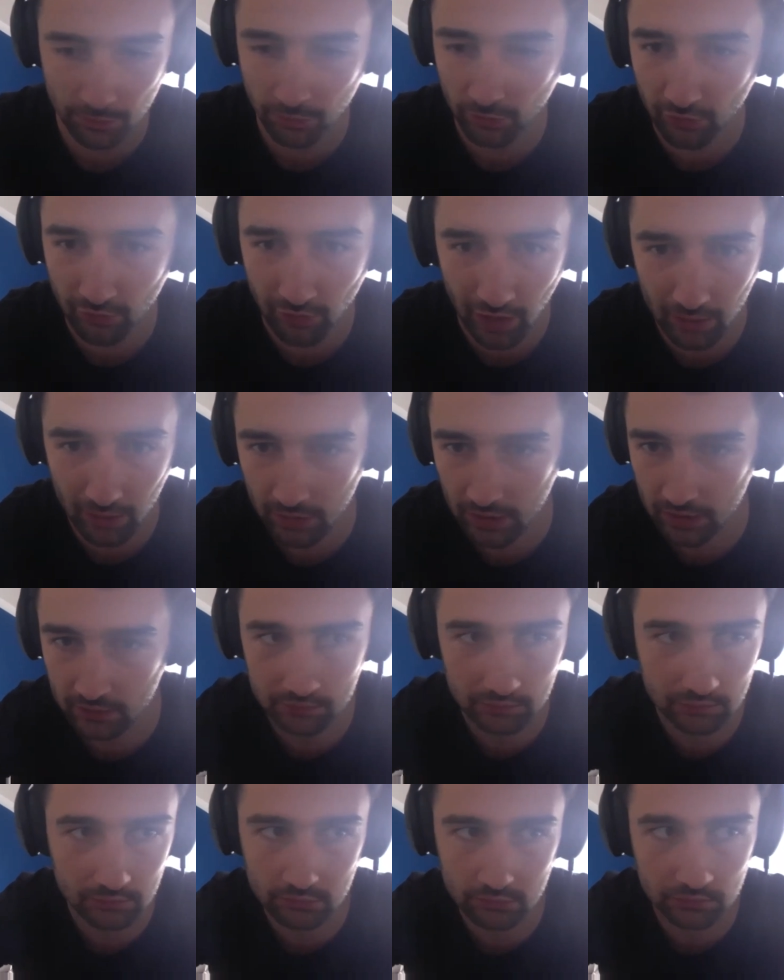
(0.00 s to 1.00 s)
program
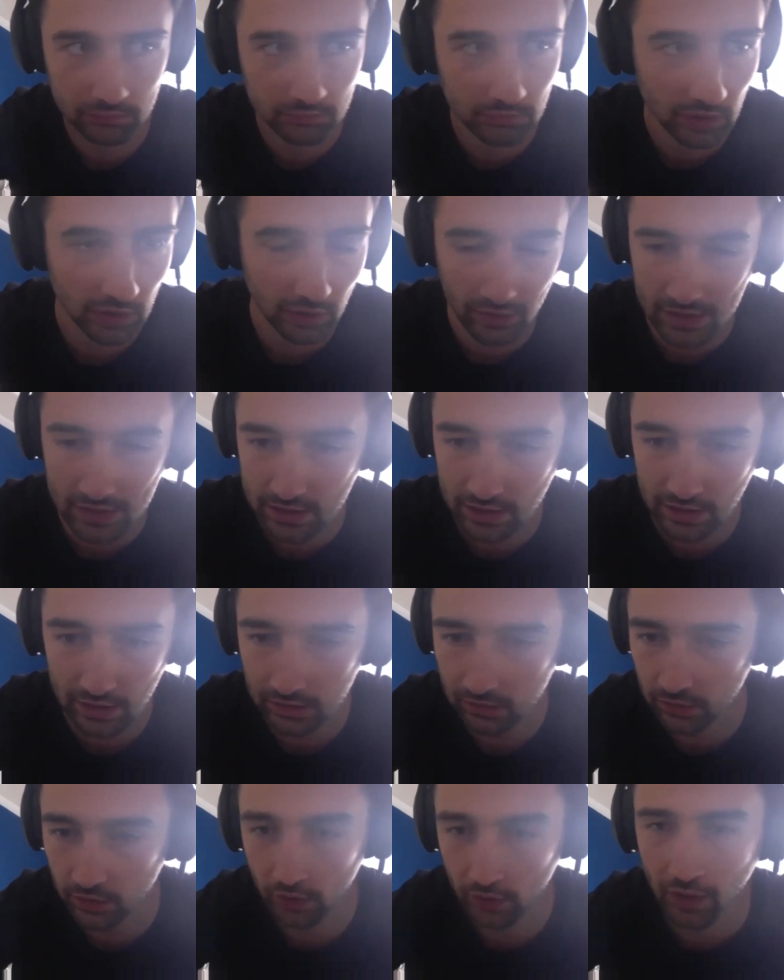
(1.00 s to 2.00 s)
in an
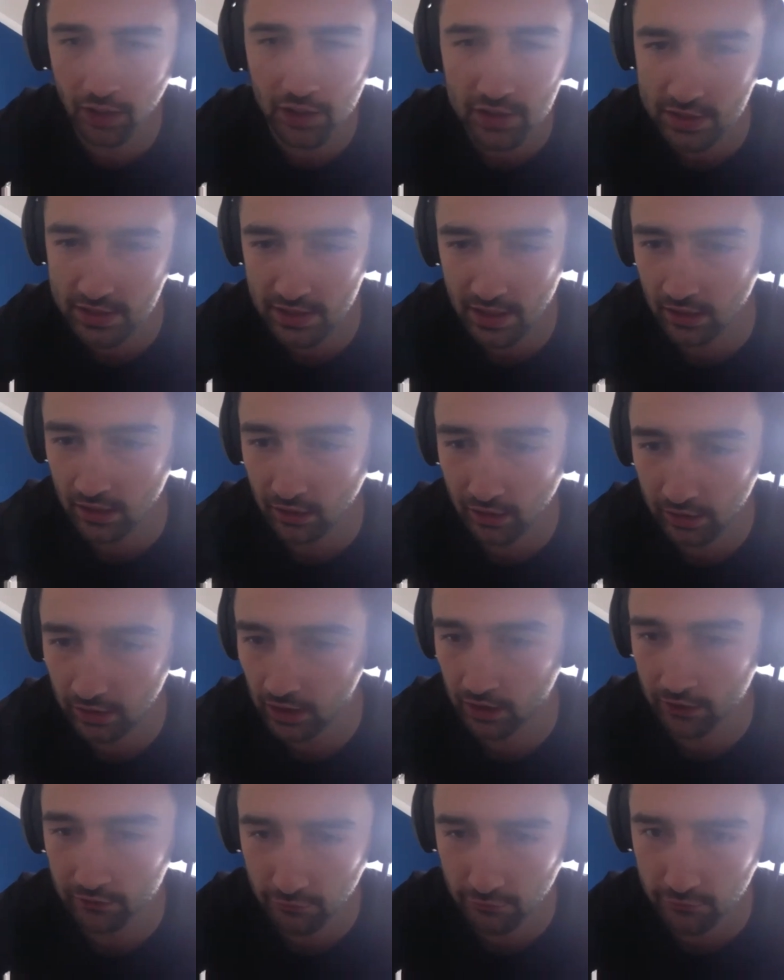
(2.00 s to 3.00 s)
IDE, understand like
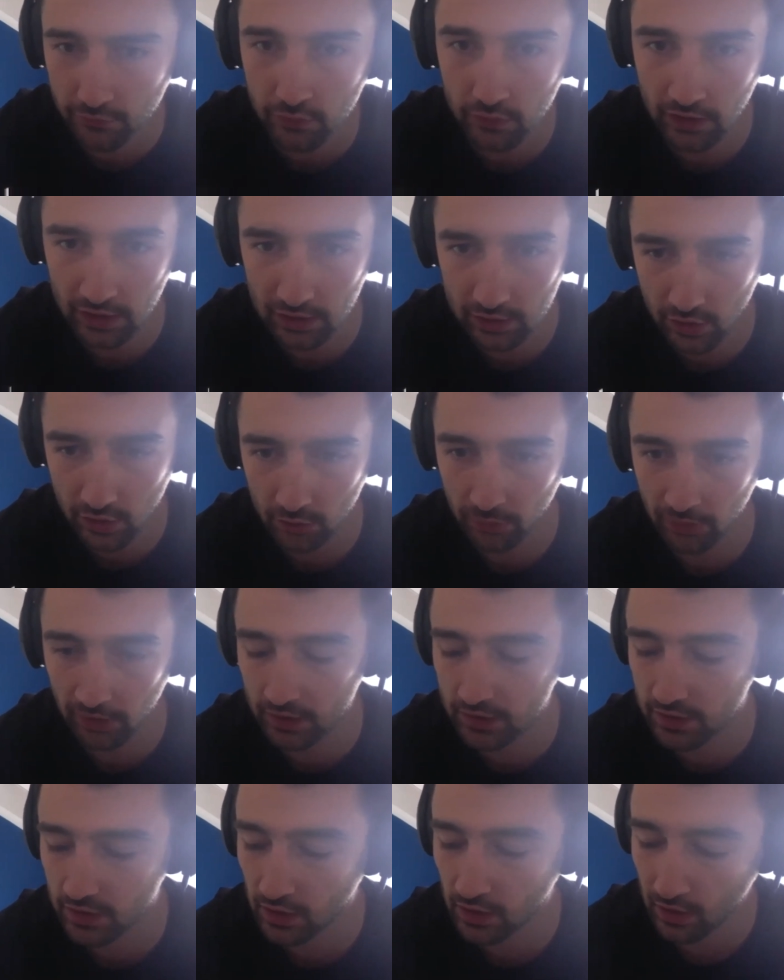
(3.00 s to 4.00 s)
kind of a few key
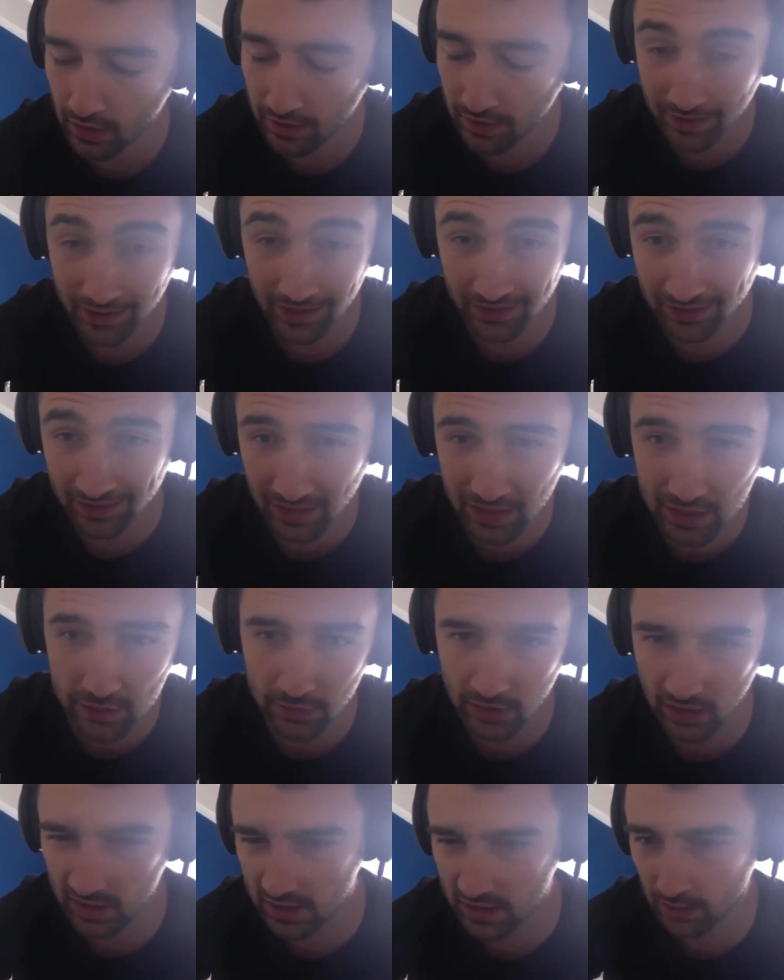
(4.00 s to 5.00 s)
topics. Then at the end, we
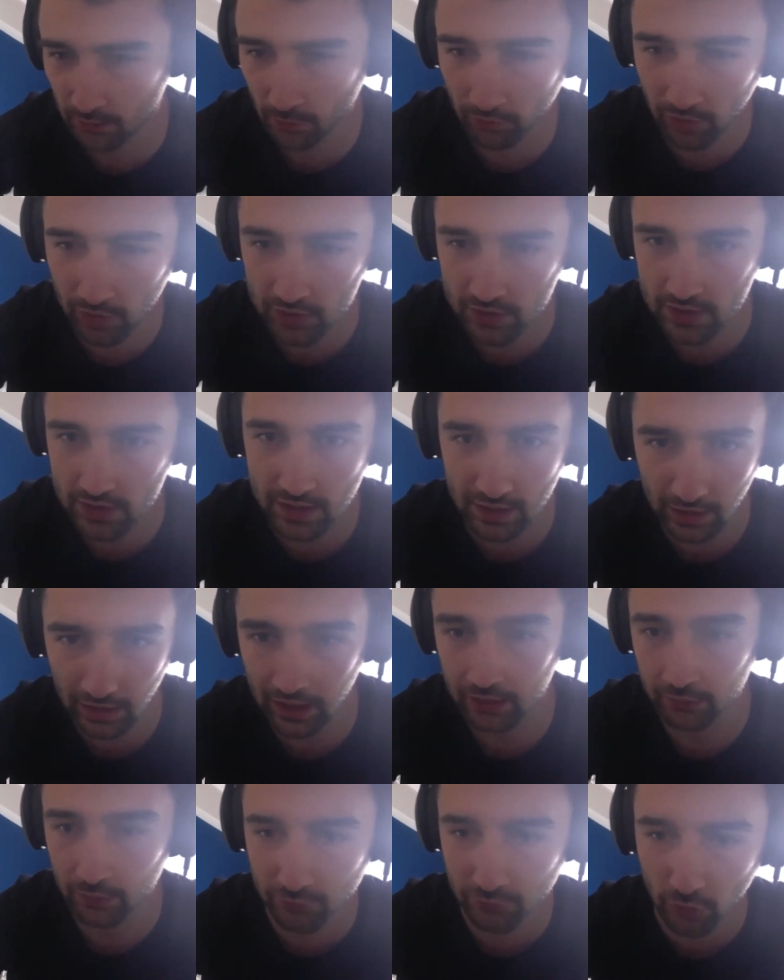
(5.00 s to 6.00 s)
then summarize it saying,
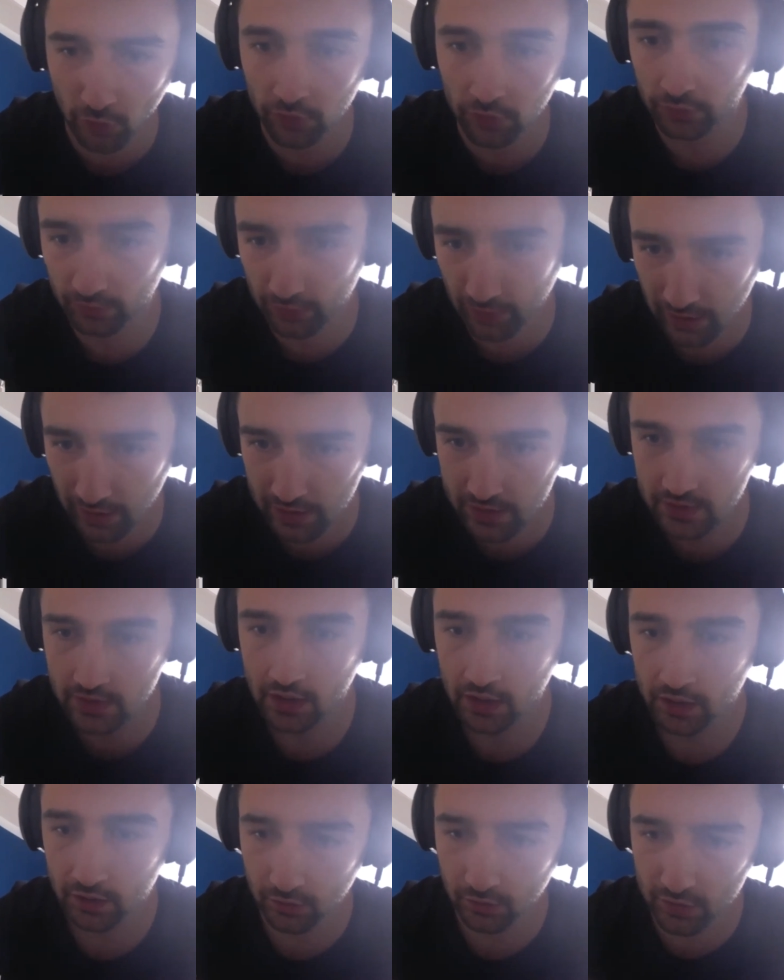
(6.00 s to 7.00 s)
hey, we've gone through this,
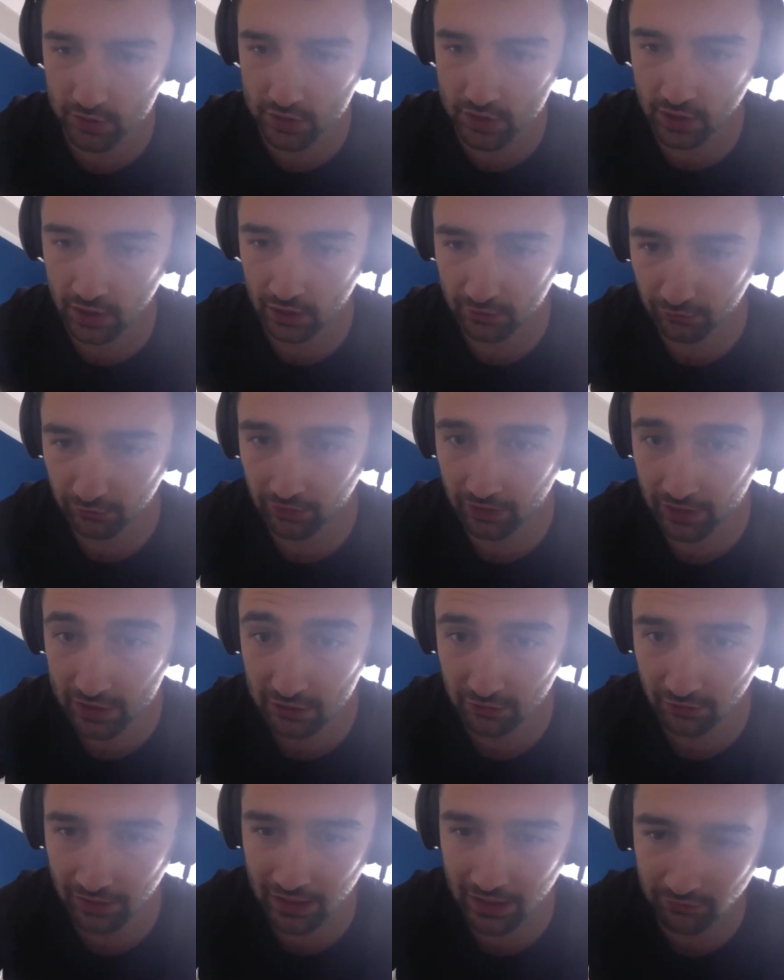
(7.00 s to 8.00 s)
just to kind of
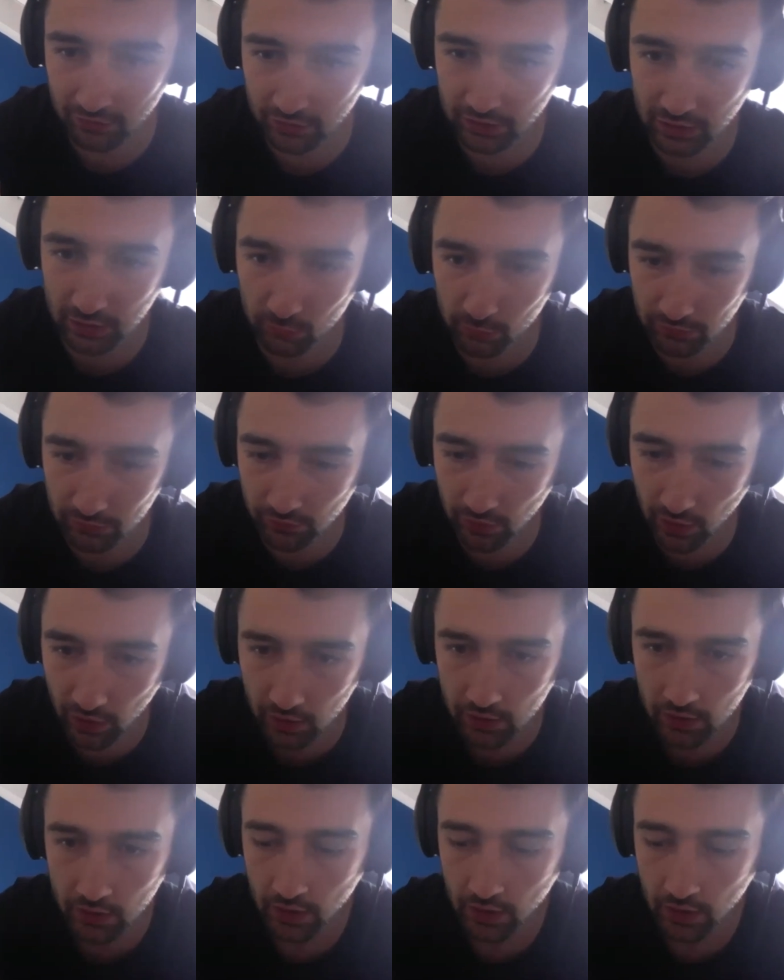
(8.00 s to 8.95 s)
reiterate everything that we've done.